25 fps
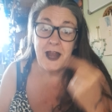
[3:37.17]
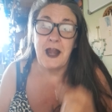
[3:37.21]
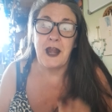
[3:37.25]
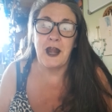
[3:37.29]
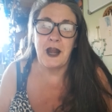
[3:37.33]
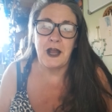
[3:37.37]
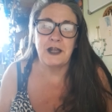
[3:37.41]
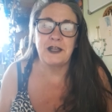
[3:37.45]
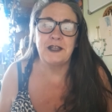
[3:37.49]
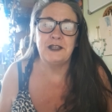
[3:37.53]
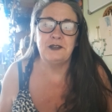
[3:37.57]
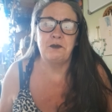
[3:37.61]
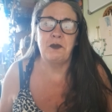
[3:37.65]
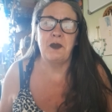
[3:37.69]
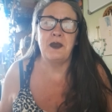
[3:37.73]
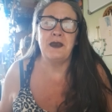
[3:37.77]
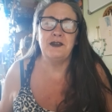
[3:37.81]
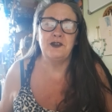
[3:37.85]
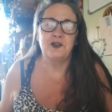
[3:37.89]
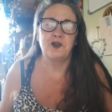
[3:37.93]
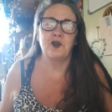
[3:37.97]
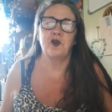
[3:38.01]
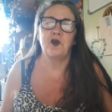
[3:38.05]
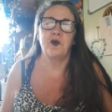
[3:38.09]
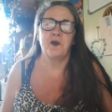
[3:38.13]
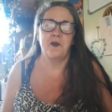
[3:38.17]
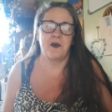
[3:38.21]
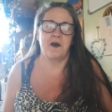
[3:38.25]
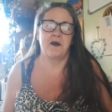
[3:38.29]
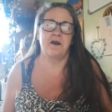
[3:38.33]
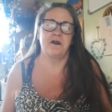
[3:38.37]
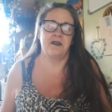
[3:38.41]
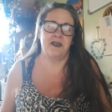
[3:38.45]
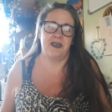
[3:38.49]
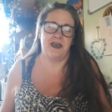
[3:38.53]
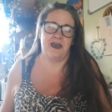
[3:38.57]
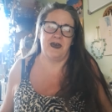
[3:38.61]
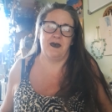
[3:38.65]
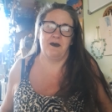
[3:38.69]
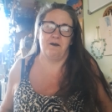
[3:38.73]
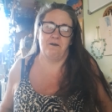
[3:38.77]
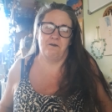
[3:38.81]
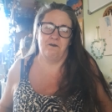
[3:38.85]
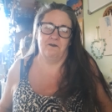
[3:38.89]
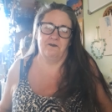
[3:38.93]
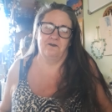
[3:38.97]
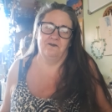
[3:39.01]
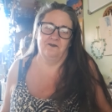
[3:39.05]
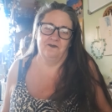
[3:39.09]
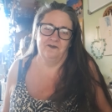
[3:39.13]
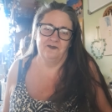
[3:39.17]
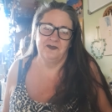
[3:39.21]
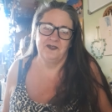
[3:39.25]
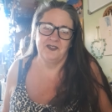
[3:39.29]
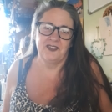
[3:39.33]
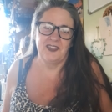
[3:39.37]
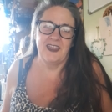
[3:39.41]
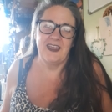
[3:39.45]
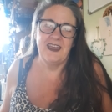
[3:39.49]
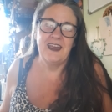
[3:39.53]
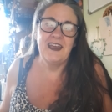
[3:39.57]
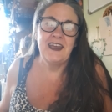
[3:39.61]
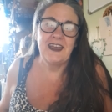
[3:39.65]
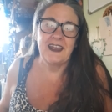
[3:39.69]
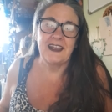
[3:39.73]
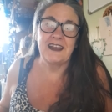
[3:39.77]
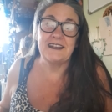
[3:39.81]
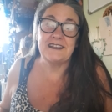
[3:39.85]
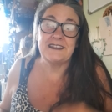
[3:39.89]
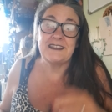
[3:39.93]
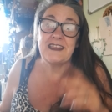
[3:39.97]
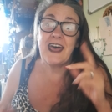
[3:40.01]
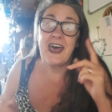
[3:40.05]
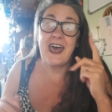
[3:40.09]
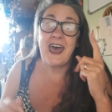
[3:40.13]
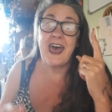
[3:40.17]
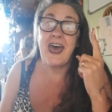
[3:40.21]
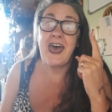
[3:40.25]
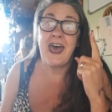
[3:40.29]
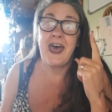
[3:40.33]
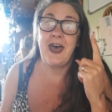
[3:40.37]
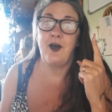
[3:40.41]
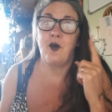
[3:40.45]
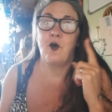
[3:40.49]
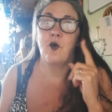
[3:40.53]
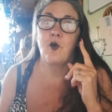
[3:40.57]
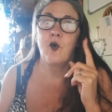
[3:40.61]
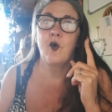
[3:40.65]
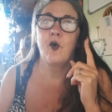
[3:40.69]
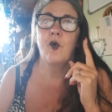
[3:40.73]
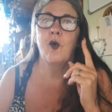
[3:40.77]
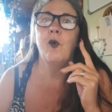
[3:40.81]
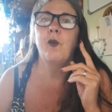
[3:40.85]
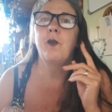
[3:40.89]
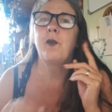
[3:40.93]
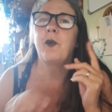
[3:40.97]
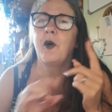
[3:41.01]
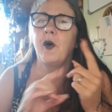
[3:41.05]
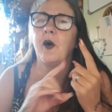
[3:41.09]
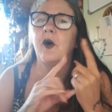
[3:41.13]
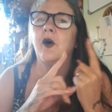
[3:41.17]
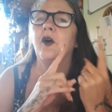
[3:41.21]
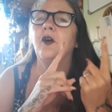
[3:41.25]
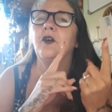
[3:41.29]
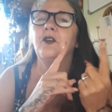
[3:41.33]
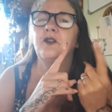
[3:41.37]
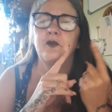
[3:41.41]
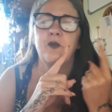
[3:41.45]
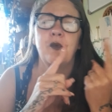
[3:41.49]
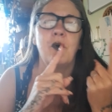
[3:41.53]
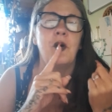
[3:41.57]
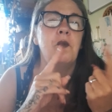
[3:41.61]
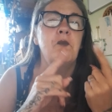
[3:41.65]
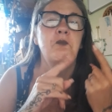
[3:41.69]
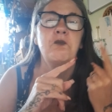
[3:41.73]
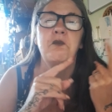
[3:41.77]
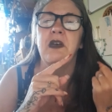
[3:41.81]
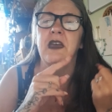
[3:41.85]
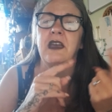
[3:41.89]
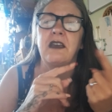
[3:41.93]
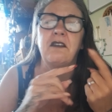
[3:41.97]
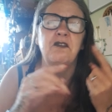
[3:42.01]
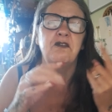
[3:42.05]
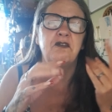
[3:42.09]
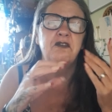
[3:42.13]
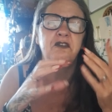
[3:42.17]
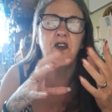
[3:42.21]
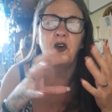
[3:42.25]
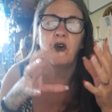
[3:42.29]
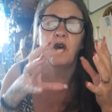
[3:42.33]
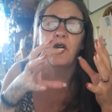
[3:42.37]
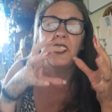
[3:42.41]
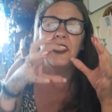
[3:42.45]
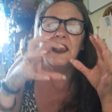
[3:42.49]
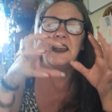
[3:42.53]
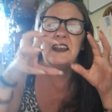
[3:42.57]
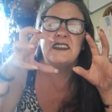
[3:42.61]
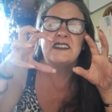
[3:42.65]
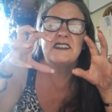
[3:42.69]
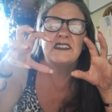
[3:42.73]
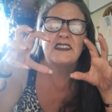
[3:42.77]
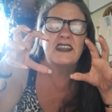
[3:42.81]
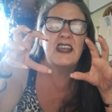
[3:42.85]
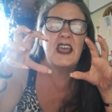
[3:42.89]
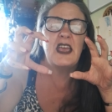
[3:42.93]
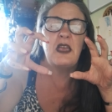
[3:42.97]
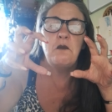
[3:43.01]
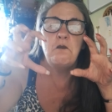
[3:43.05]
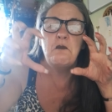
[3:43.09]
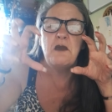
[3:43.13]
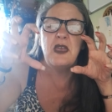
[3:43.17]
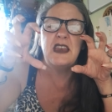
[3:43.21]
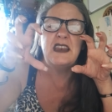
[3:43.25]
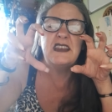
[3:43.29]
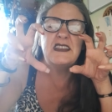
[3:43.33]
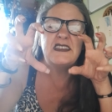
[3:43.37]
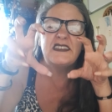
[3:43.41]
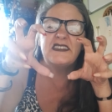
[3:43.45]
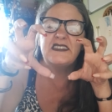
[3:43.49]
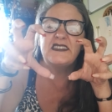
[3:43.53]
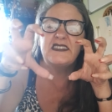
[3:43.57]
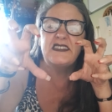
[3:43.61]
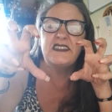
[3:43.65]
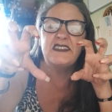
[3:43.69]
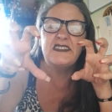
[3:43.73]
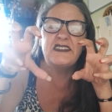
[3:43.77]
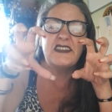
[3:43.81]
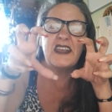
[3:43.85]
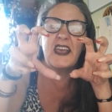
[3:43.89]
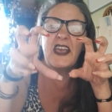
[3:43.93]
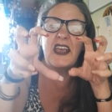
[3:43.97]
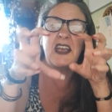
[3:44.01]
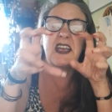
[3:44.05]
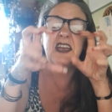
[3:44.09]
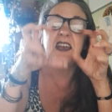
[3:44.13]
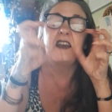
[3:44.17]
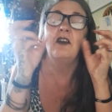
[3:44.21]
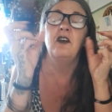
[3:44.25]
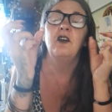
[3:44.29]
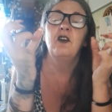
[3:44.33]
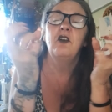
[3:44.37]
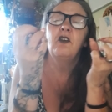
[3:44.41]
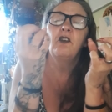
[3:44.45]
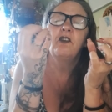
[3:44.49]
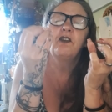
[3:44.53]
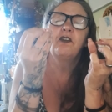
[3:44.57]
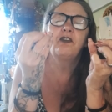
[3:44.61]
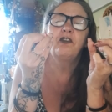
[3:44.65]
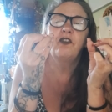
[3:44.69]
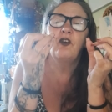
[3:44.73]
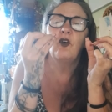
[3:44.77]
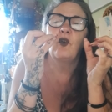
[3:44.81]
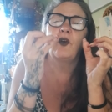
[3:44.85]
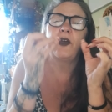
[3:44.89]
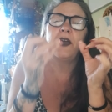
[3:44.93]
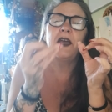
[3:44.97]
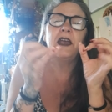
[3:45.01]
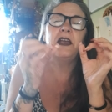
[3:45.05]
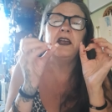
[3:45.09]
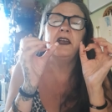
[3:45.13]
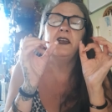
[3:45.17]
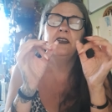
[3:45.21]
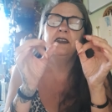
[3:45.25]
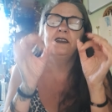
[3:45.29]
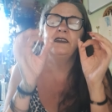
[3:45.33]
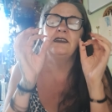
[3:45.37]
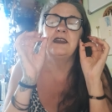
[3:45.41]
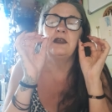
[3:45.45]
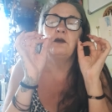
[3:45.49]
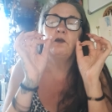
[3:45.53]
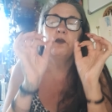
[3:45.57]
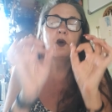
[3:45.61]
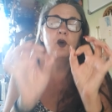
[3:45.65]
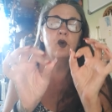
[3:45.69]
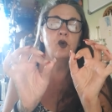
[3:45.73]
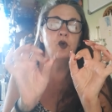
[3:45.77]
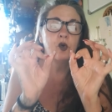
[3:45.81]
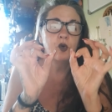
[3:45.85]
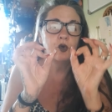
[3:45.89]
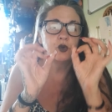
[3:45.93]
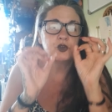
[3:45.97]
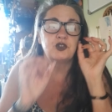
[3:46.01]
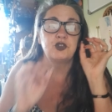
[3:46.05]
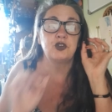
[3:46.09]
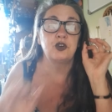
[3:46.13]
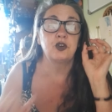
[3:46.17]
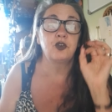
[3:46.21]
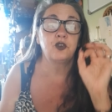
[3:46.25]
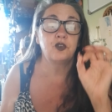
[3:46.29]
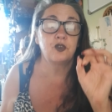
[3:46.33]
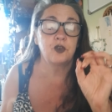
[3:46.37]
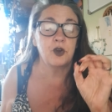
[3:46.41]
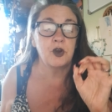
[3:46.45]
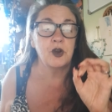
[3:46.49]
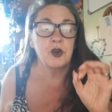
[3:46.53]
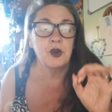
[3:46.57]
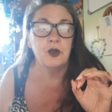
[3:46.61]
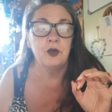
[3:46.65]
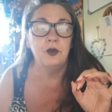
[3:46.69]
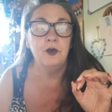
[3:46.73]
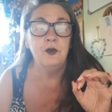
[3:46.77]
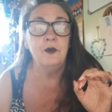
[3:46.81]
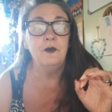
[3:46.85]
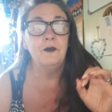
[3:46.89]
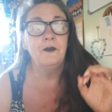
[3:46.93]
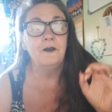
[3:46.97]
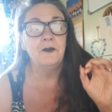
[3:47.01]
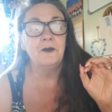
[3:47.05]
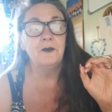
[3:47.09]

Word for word: like he's been taught by them. Because they're all part of one big fucking steaming, sick, fucking debauched crew.